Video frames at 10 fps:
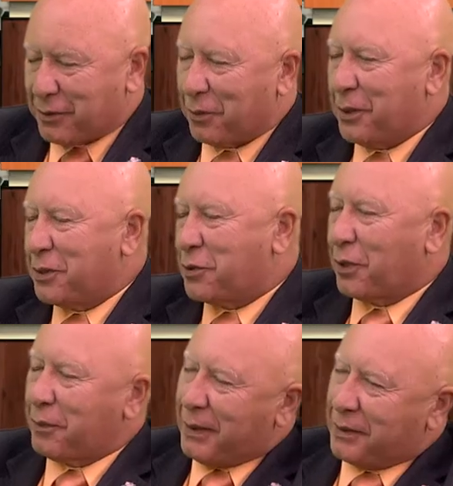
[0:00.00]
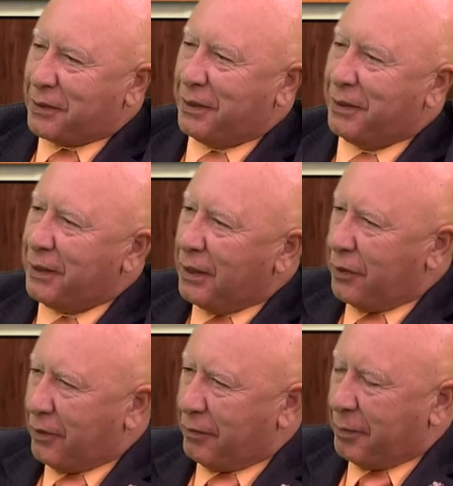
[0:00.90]
so I want to talk about you
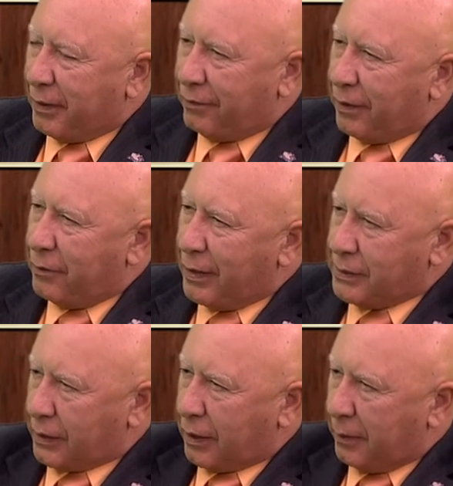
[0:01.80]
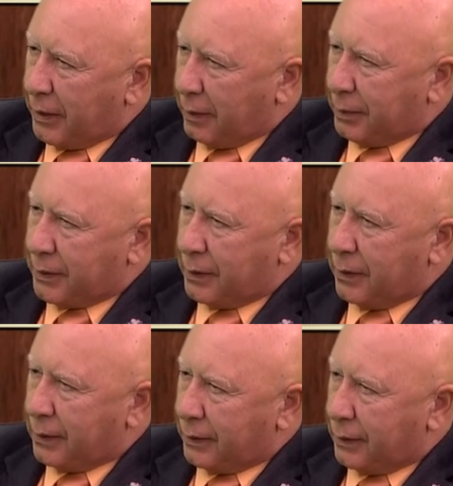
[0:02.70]
have a big fundraiser coming up at,
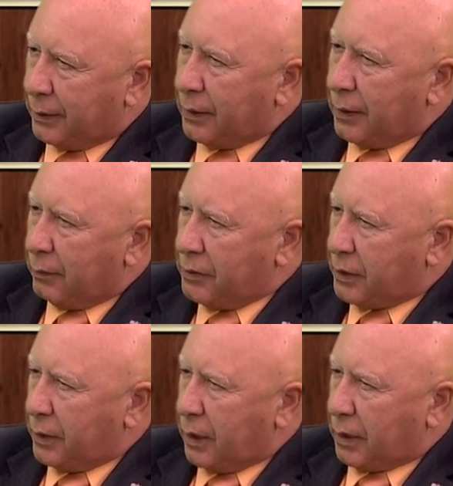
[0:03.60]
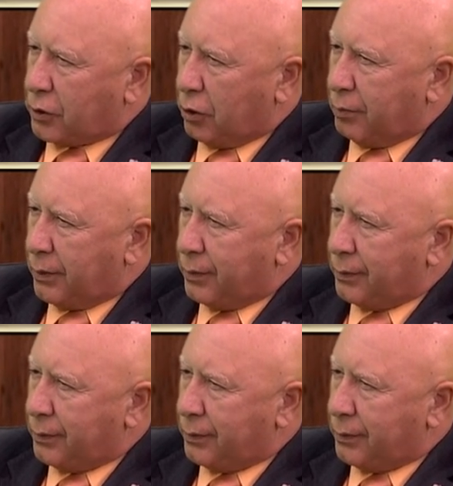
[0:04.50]
was it October?